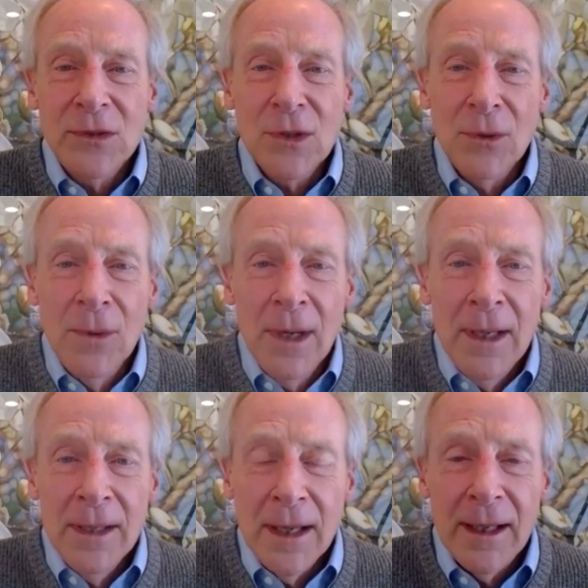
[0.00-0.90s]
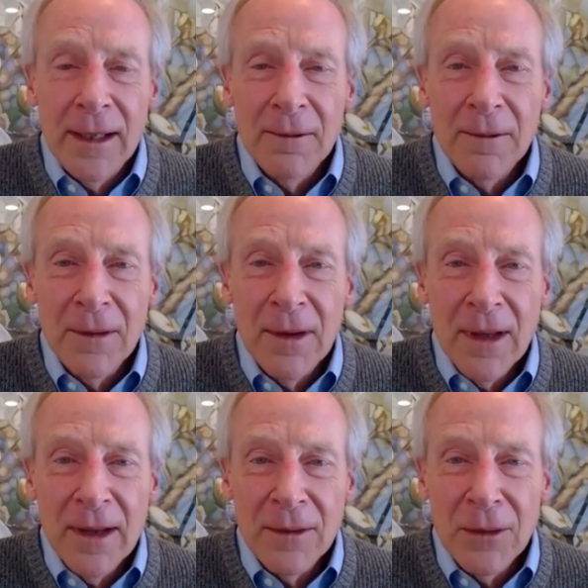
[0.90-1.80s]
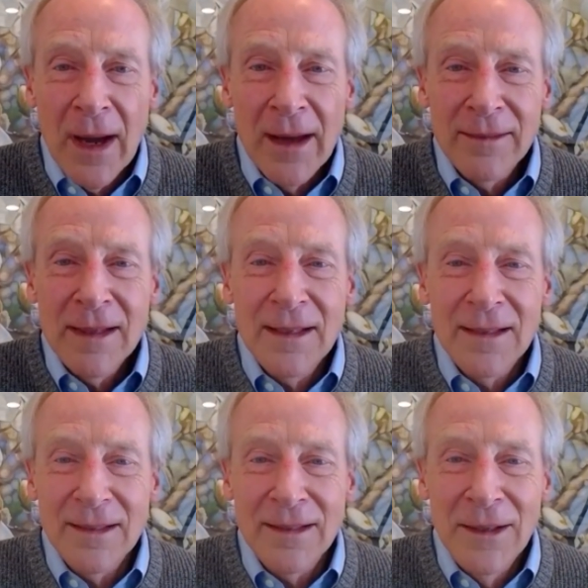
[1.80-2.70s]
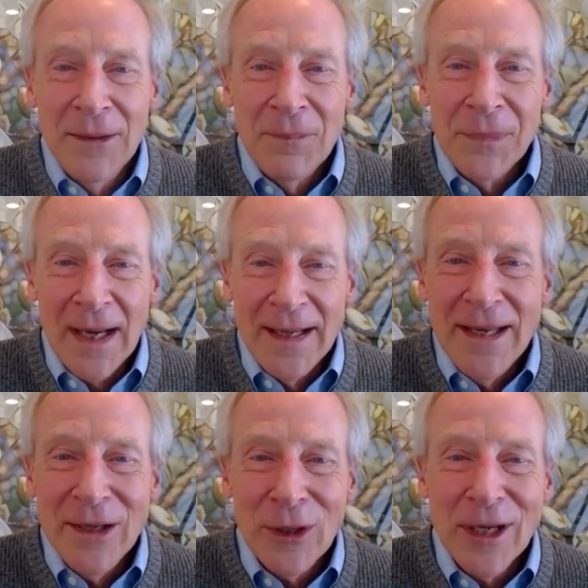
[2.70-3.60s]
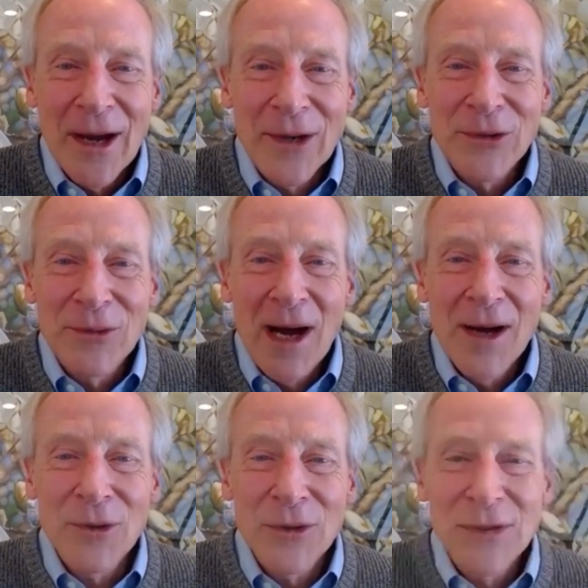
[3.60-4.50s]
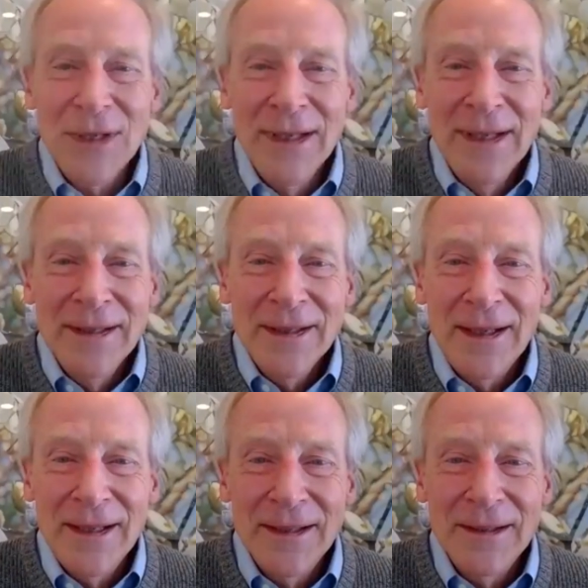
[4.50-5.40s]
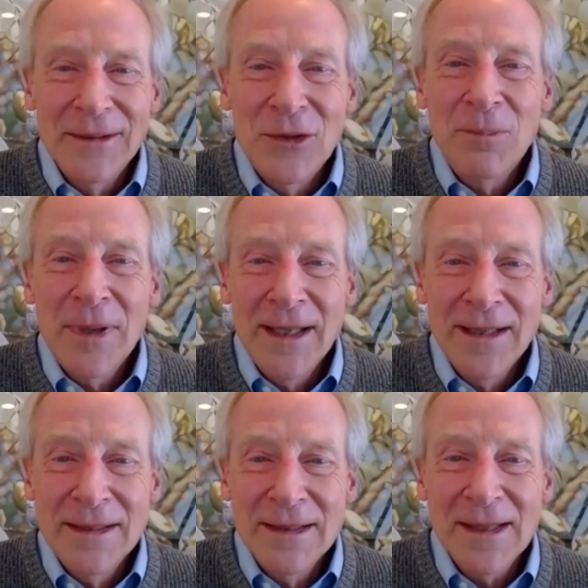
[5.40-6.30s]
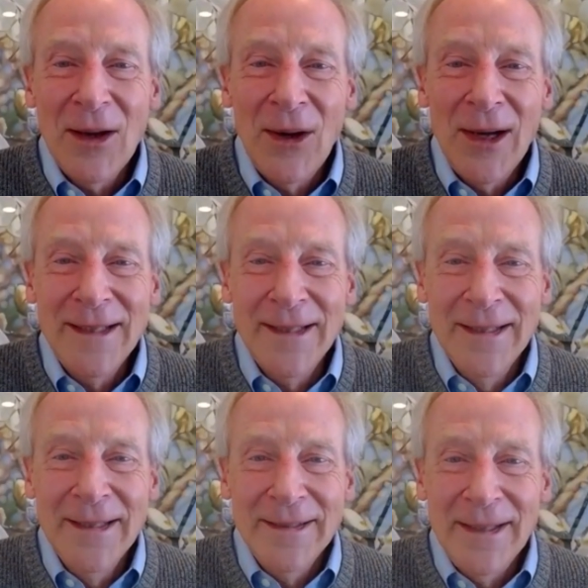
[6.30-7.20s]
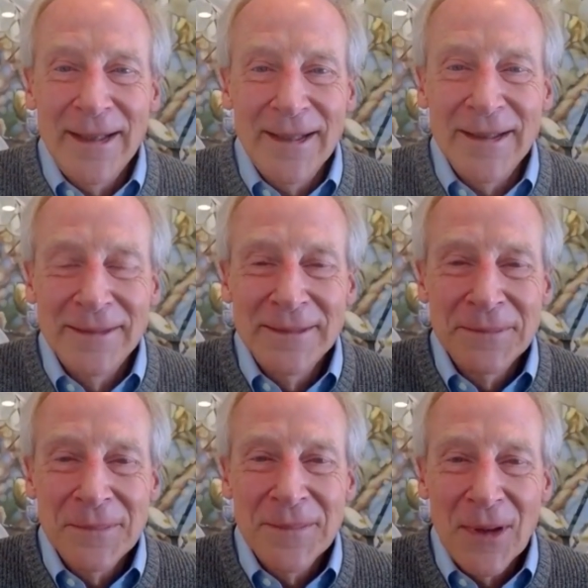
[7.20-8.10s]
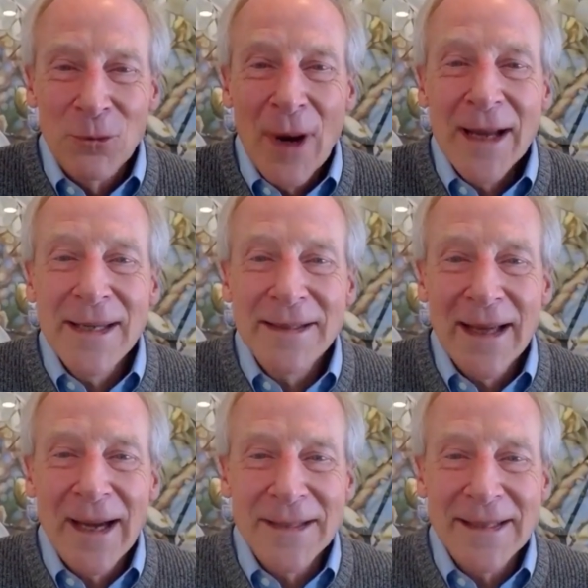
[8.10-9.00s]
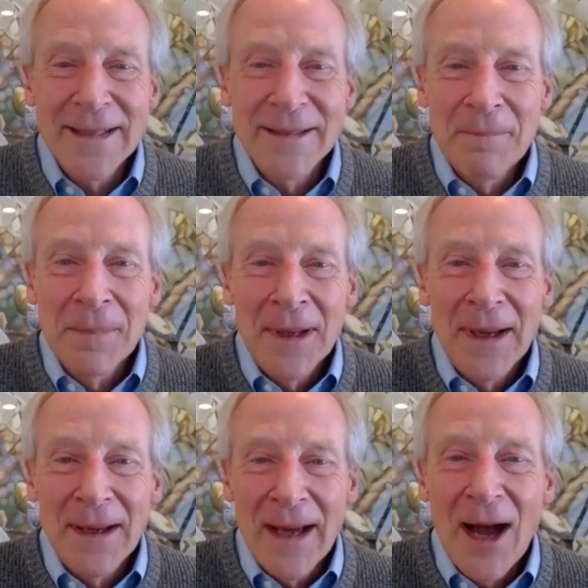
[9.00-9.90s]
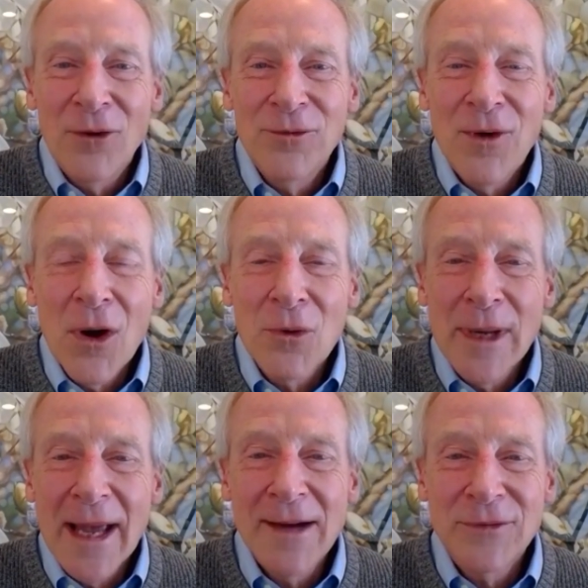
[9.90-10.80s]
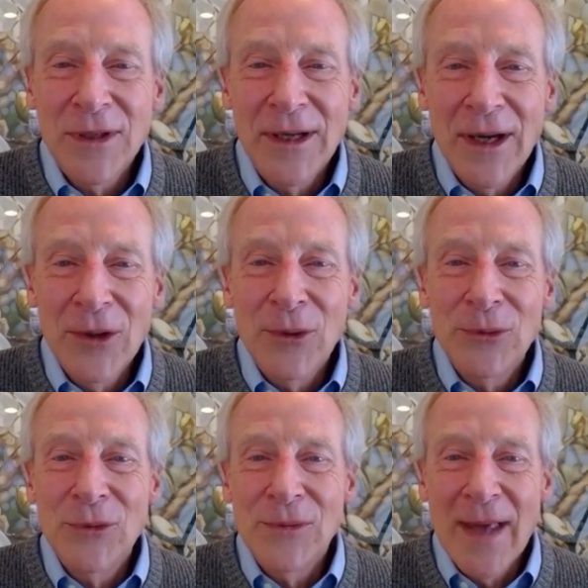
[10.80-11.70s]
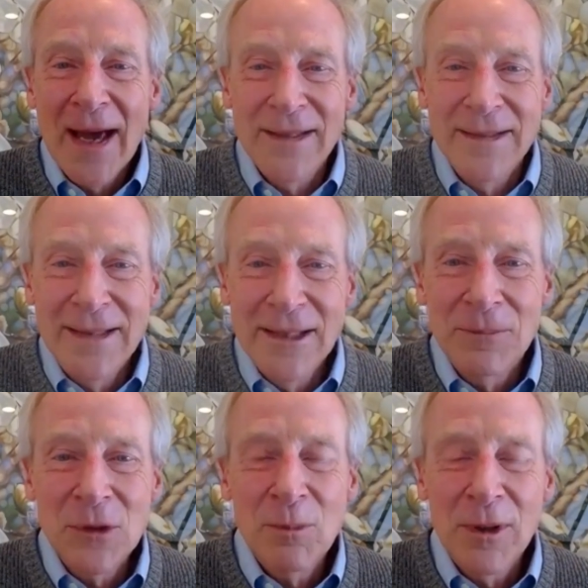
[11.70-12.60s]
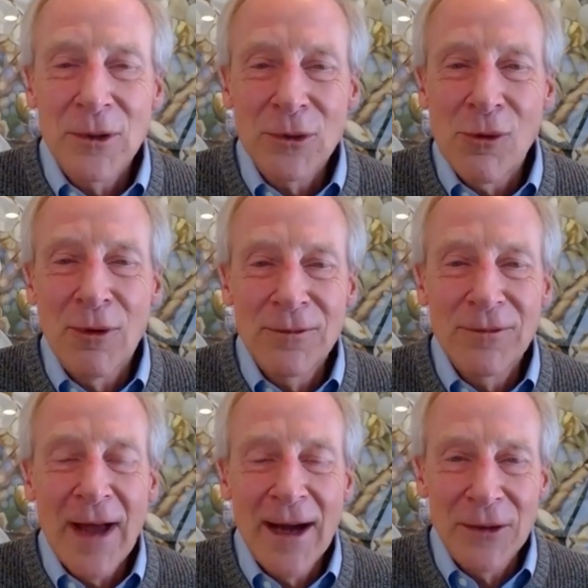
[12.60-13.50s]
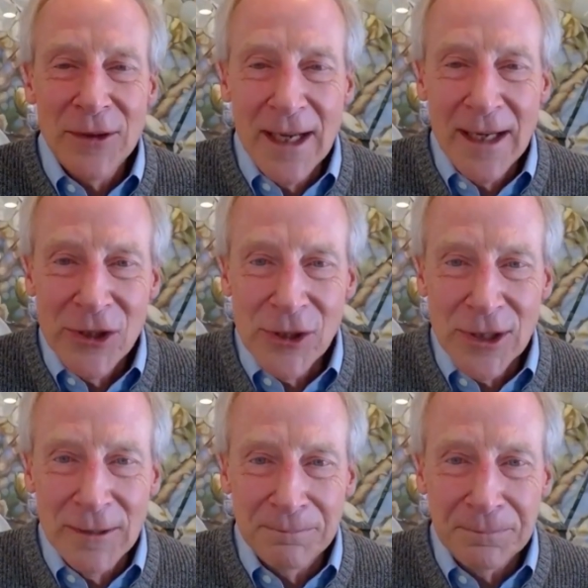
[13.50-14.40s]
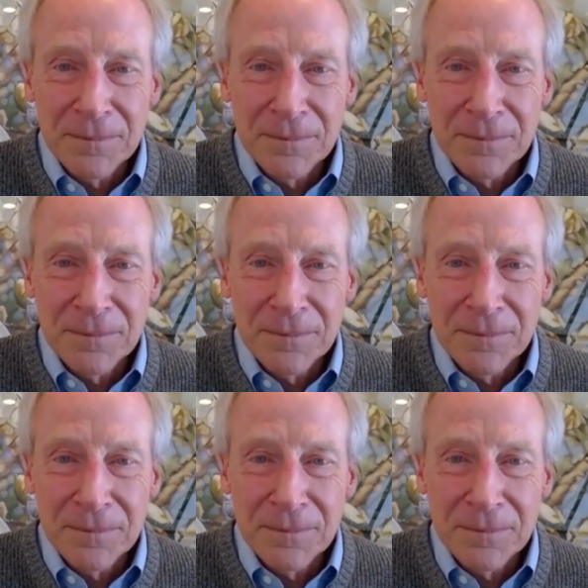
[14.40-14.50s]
so I think healing our democracy depends on recognizing how far we have to go to that deep spiritual foundation.